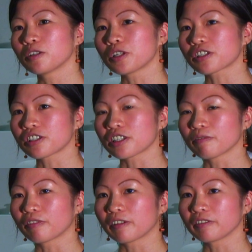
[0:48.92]
research
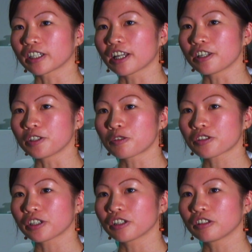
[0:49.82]
environment at
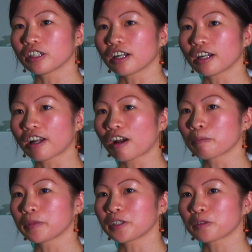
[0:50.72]
UCL allowed
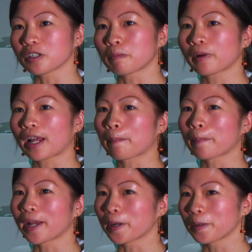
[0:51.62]
me to apply
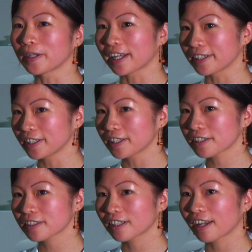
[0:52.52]
my own
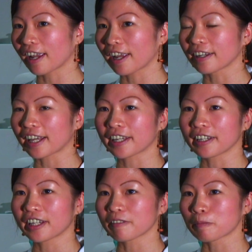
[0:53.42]
ideas, and I can
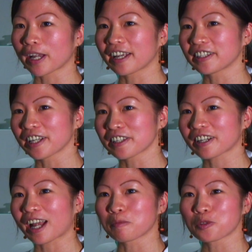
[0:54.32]
have my ideas
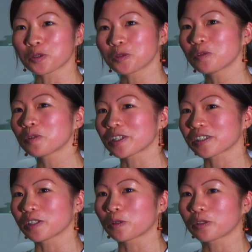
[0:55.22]
come true with
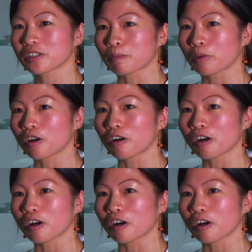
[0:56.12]
the support